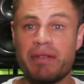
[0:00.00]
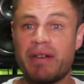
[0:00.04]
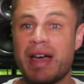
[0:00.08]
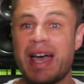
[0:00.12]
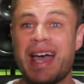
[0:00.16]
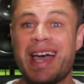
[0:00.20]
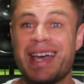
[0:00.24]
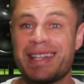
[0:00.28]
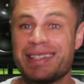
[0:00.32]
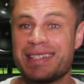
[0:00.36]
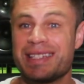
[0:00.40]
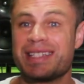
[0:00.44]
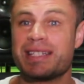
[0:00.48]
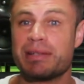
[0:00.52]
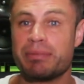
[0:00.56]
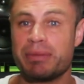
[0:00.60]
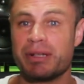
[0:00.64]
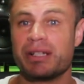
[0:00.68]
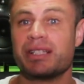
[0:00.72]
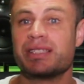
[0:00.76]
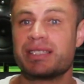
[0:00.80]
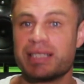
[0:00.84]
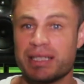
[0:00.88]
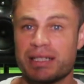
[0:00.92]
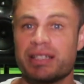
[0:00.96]
had this
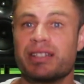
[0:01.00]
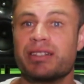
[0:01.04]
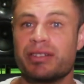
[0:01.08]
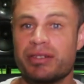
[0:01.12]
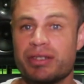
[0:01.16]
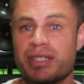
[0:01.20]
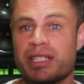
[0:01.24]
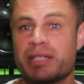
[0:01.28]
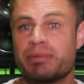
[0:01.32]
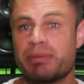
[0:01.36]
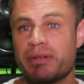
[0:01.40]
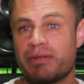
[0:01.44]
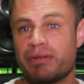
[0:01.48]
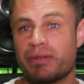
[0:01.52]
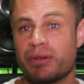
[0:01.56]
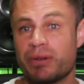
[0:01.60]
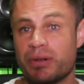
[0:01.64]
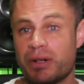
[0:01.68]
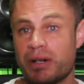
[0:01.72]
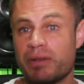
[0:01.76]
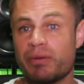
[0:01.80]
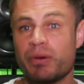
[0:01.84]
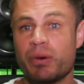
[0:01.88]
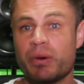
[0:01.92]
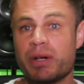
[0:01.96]
ability to do this
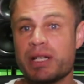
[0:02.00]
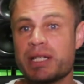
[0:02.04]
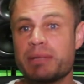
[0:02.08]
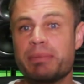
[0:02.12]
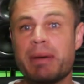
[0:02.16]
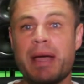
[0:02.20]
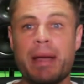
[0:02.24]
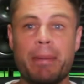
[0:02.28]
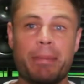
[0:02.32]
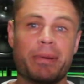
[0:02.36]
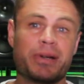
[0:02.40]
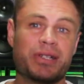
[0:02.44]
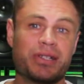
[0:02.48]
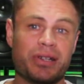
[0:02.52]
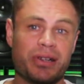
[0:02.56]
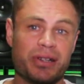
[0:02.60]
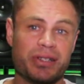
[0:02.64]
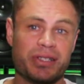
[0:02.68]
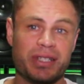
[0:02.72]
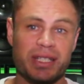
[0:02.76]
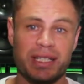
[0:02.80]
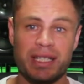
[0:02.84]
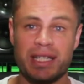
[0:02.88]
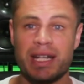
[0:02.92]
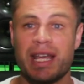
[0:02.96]
before. I've always been
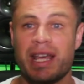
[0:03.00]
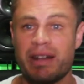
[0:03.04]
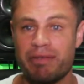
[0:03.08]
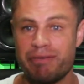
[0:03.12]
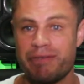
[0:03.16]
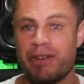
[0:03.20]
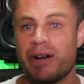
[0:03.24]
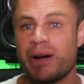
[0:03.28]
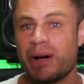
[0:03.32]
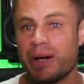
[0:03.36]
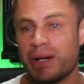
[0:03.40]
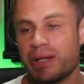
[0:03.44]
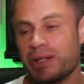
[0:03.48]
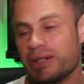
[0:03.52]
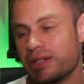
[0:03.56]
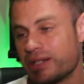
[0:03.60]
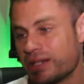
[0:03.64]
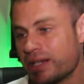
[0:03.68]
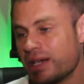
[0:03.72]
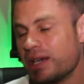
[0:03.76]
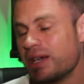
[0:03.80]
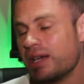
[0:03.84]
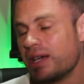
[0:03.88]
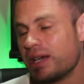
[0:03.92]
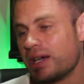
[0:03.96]
producing in
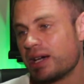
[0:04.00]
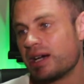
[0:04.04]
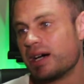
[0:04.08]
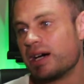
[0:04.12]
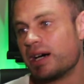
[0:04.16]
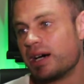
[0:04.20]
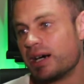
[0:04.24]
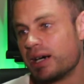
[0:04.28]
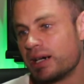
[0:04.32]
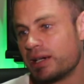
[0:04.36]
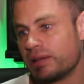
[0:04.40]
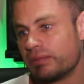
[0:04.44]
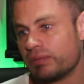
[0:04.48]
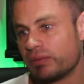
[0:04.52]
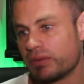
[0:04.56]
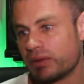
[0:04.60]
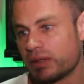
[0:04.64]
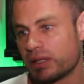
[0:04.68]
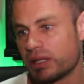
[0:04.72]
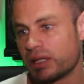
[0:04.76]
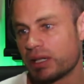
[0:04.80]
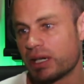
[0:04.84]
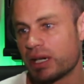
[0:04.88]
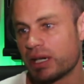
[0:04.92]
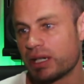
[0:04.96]
headphones,
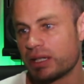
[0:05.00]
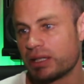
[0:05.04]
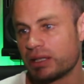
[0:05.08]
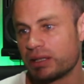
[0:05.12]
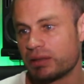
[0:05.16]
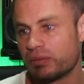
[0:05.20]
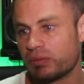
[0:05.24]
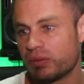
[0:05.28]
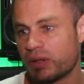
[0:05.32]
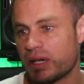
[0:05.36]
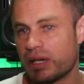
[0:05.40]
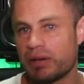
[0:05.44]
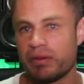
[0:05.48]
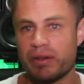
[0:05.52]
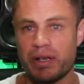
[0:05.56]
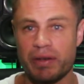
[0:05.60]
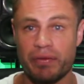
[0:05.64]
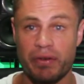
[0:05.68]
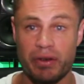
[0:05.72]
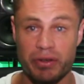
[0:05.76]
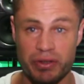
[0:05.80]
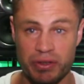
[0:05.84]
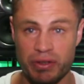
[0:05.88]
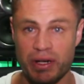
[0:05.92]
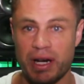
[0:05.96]
wherever,
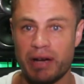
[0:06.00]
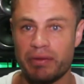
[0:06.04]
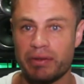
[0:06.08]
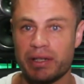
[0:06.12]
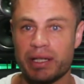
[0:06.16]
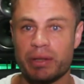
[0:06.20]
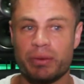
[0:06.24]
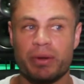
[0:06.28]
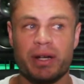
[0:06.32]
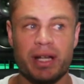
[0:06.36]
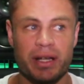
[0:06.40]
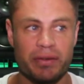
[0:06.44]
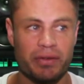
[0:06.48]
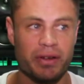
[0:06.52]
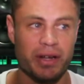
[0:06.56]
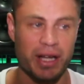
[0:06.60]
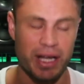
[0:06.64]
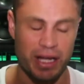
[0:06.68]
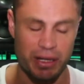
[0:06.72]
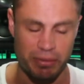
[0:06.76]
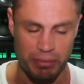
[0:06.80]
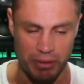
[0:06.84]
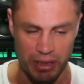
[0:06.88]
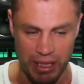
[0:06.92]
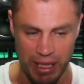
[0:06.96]
if I was traveling, whatever,
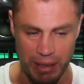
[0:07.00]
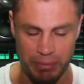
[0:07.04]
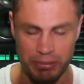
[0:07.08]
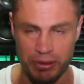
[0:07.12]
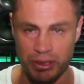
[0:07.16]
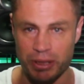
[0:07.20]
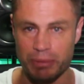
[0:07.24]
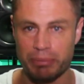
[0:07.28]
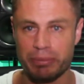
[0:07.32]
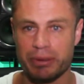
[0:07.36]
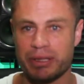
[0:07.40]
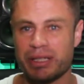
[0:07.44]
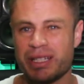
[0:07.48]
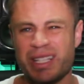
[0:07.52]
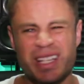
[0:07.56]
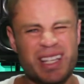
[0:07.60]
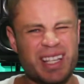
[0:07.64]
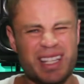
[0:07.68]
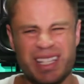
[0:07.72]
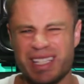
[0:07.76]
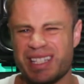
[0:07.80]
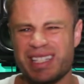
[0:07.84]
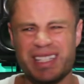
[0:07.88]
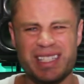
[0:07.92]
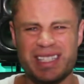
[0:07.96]
out of my laptop, and
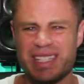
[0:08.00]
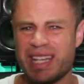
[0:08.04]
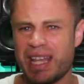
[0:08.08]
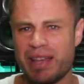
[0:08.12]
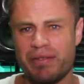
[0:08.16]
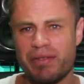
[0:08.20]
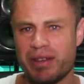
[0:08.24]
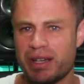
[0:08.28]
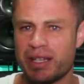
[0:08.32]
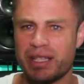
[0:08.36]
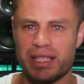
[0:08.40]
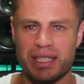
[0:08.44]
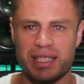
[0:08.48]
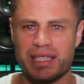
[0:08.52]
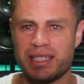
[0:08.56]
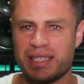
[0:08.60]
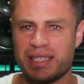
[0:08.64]
you just never,